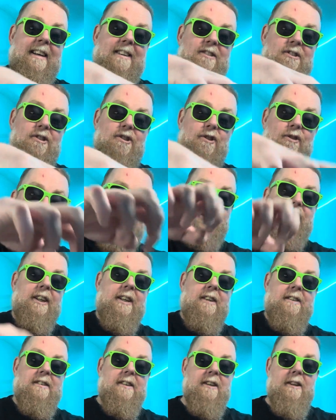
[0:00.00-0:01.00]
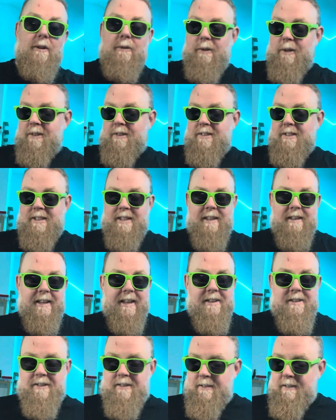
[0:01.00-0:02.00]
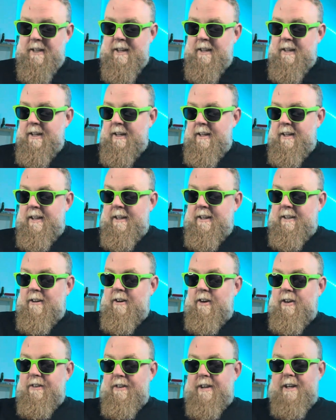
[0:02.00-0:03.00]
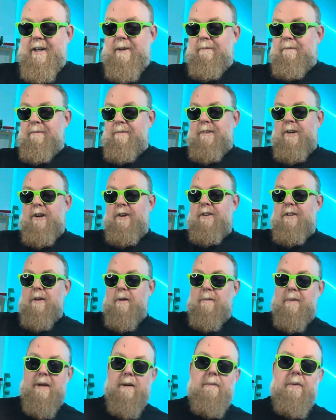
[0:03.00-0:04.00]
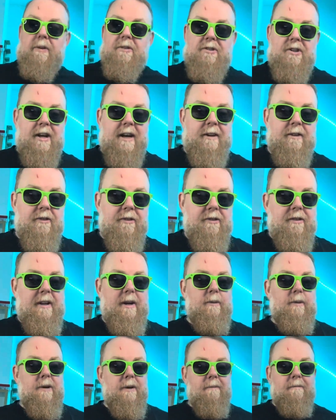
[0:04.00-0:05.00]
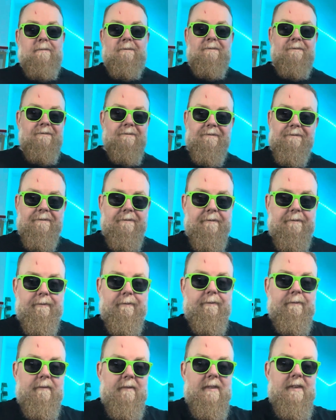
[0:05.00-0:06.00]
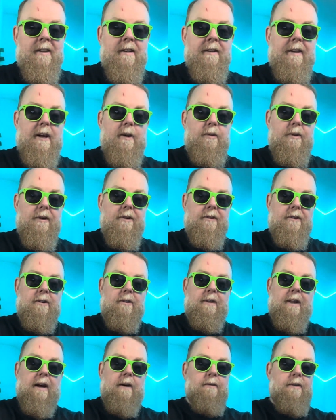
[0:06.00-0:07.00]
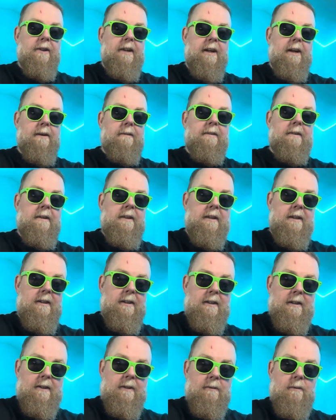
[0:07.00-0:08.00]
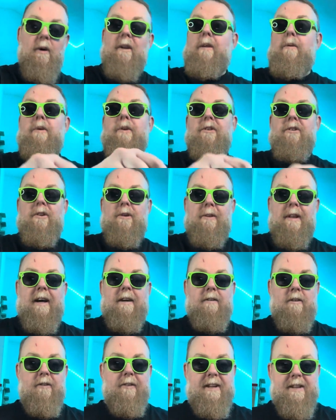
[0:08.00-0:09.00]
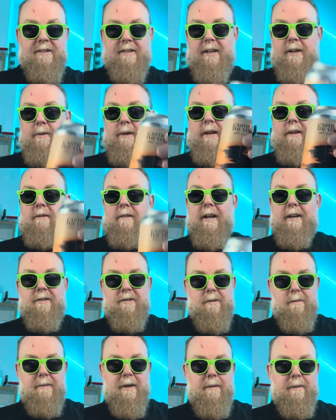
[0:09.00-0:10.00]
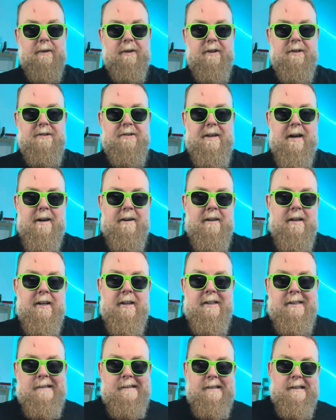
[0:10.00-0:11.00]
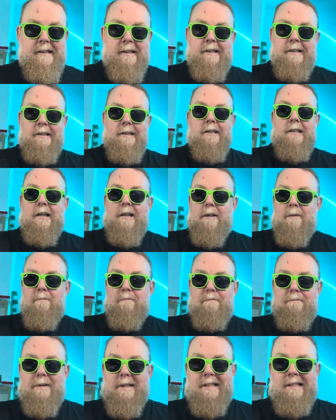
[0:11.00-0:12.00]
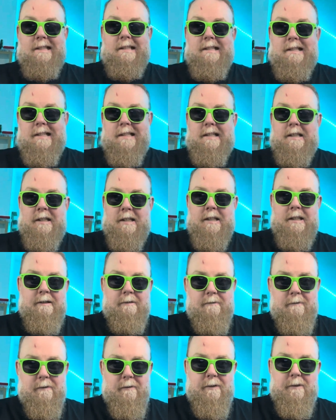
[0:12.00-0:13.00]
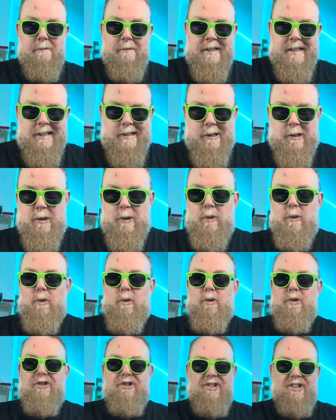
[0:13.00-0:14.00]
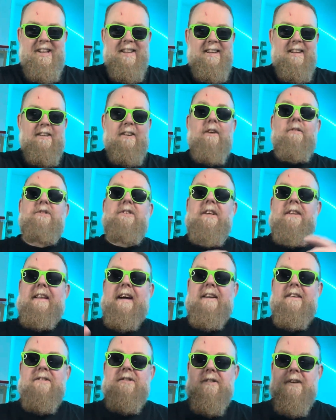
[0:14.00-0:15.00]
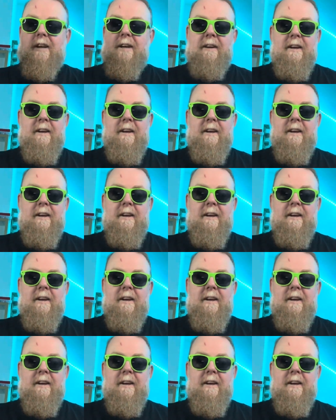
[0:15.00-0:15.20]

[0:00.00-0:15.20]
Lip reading: tragic, isn't it? You wouldn't see this on other people's channels. They wouldn't do that, would they? Well, they wouldn't do that on this anyway, like some people, because you can't buy it from Tesco's. Obviously, that is